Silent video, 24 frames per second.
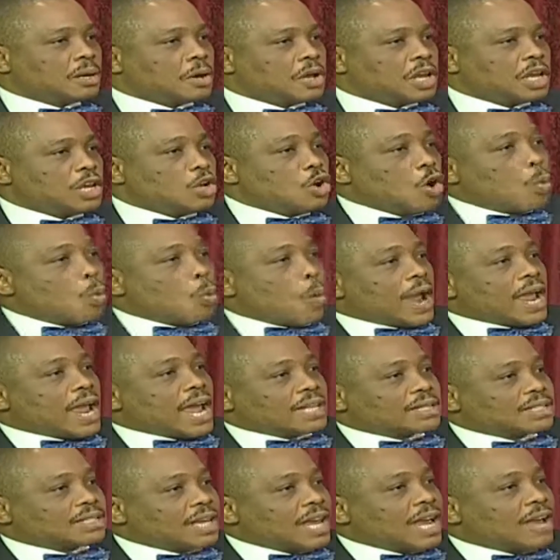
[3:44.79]
in your
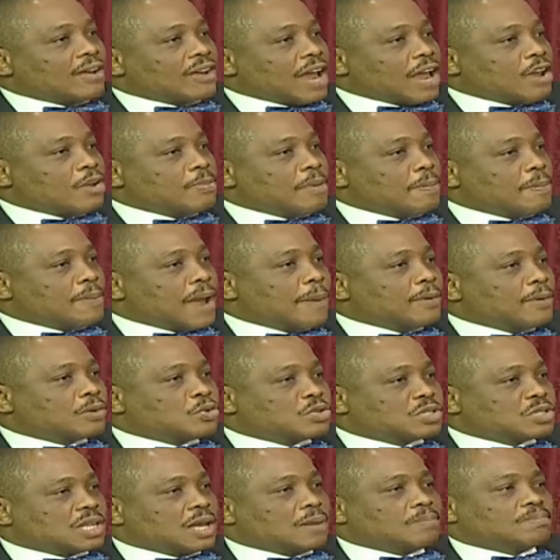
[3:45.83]
quiet area, you may be able to
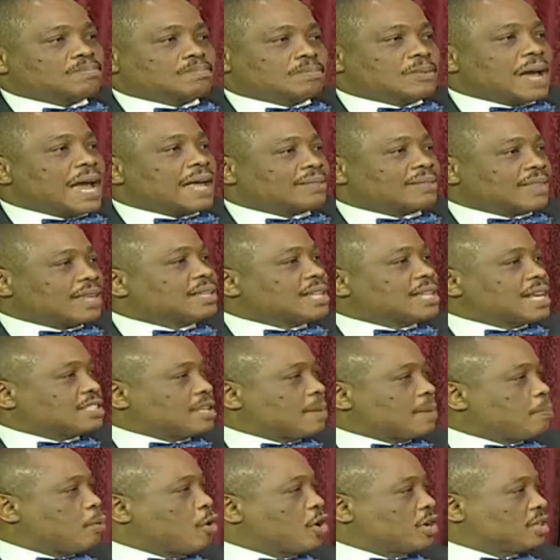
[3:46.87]
say, I think there's a
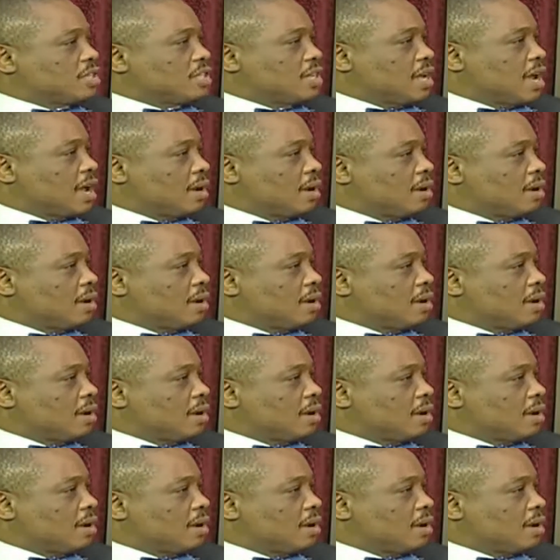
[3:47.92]
point here.